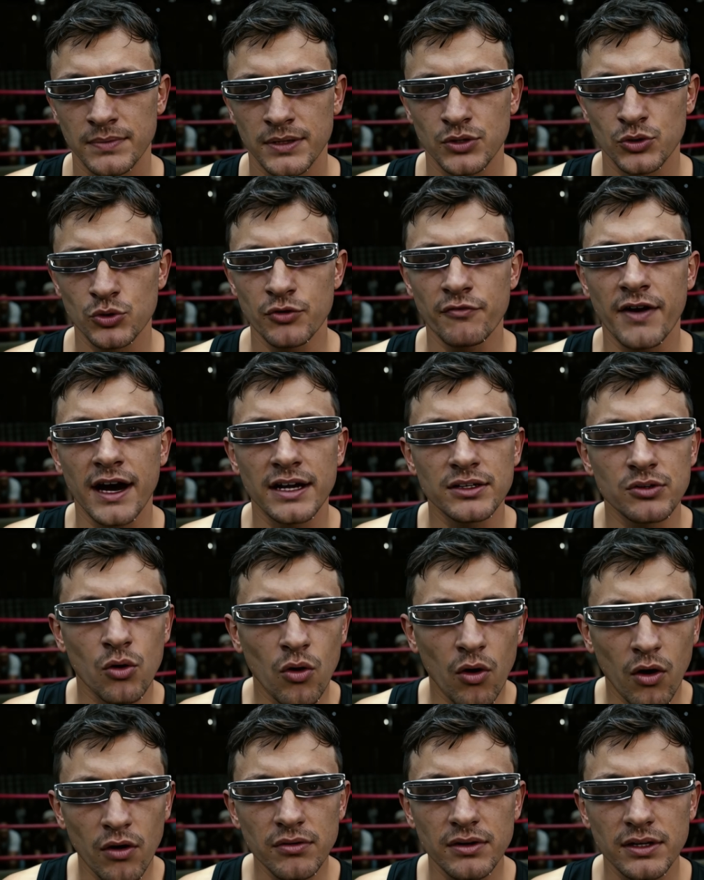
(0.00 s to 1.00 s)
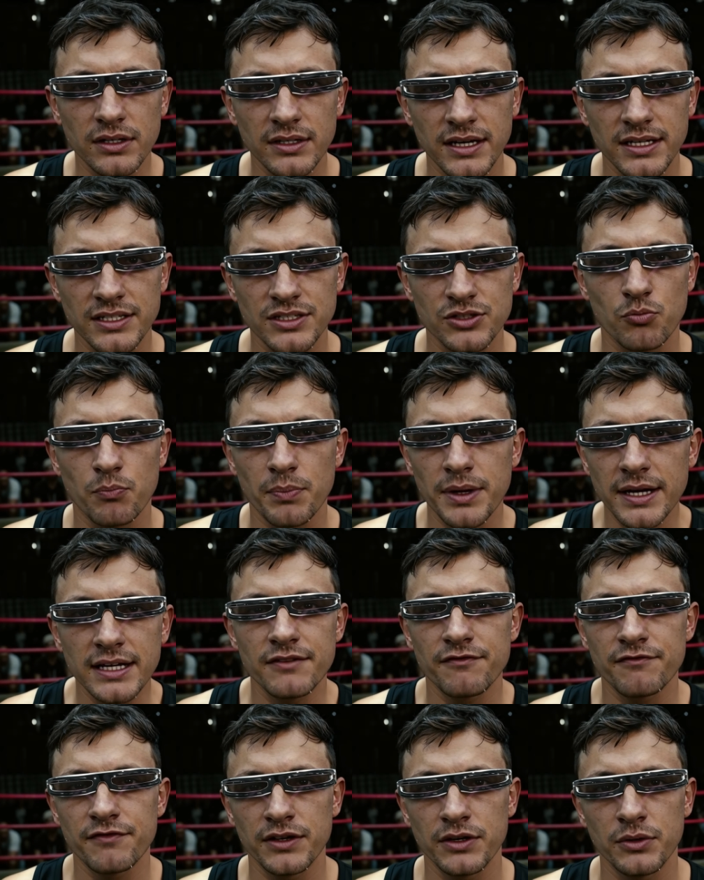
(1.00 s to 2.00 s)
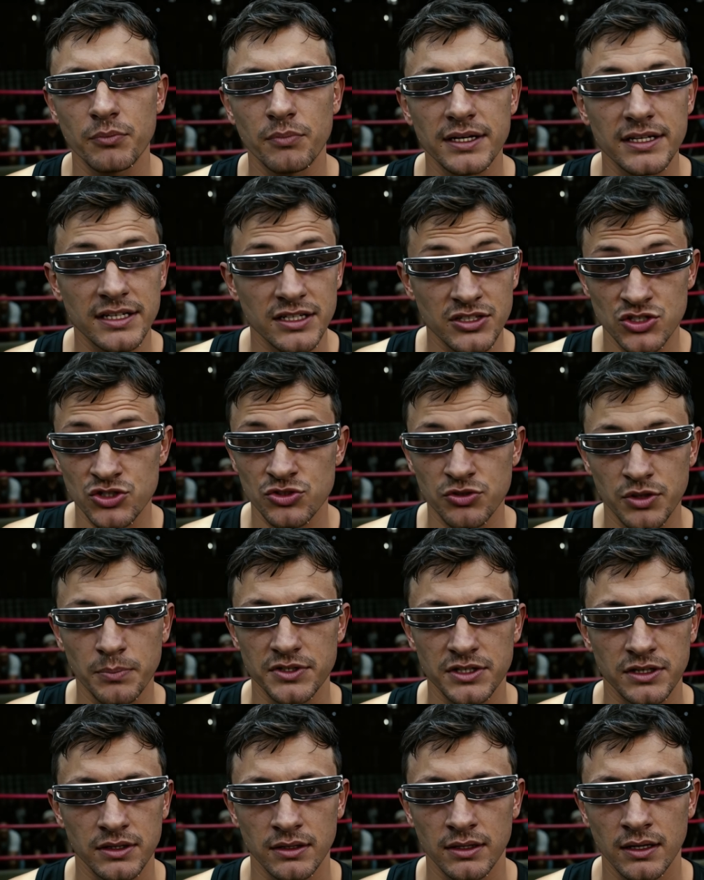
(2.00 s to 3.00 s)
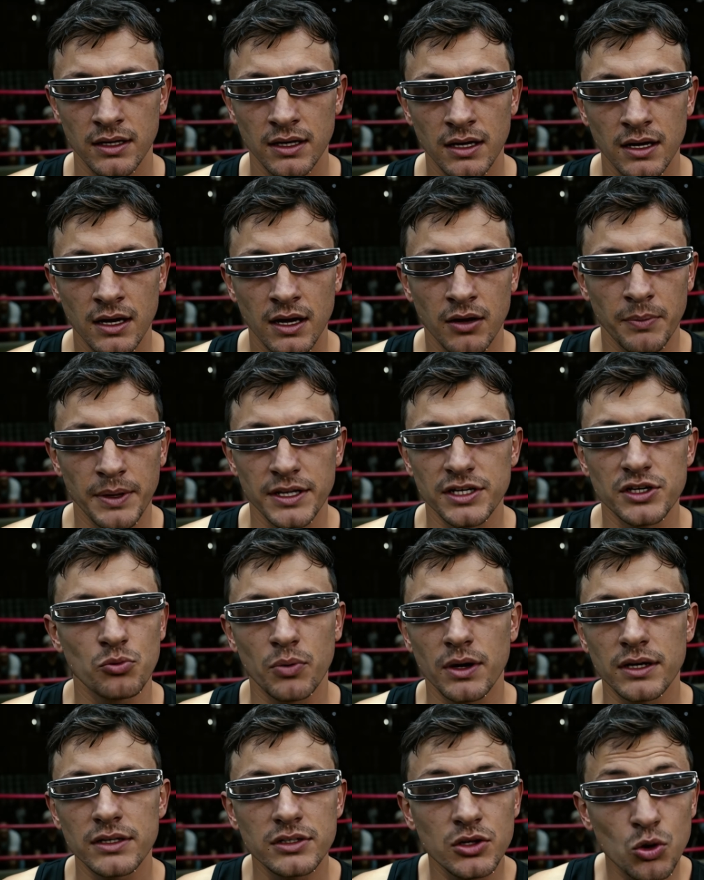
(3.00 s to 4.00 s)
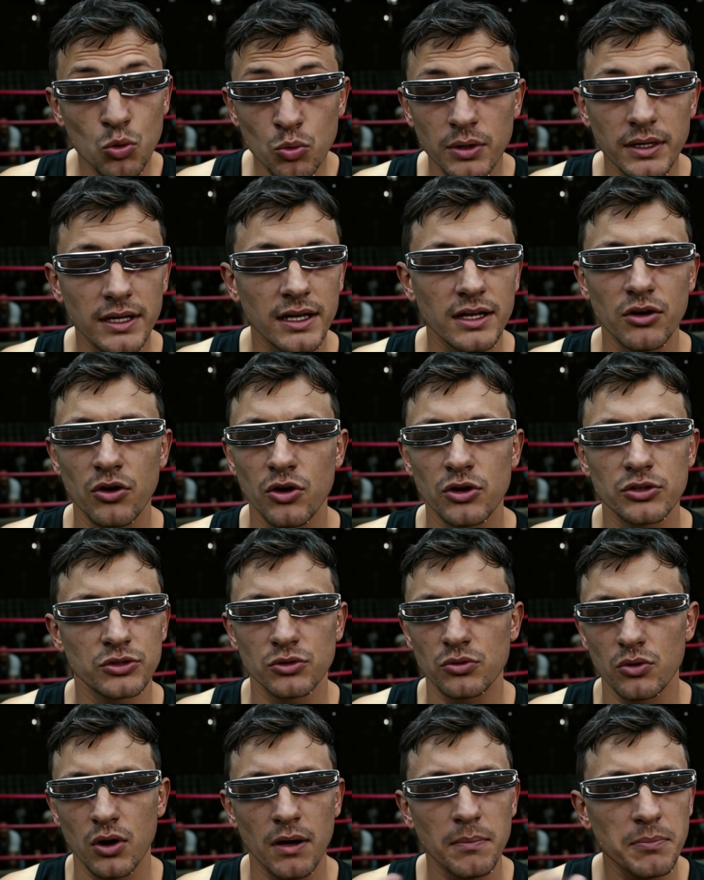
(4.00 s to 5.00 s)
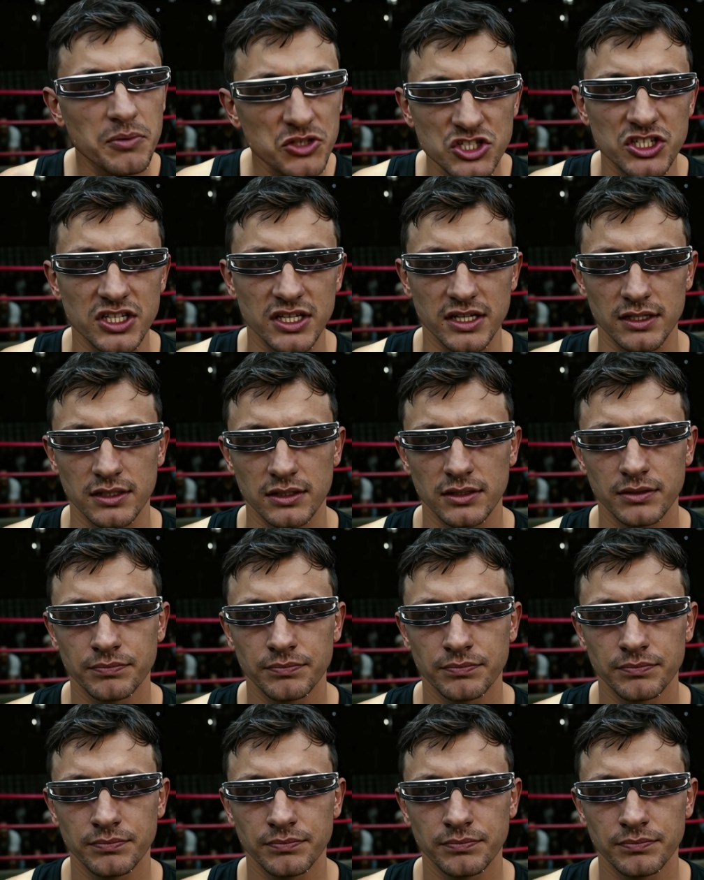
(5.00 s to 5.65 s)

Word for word: You'll find all the links waiting for you in the description, ready to run locally on your own machine.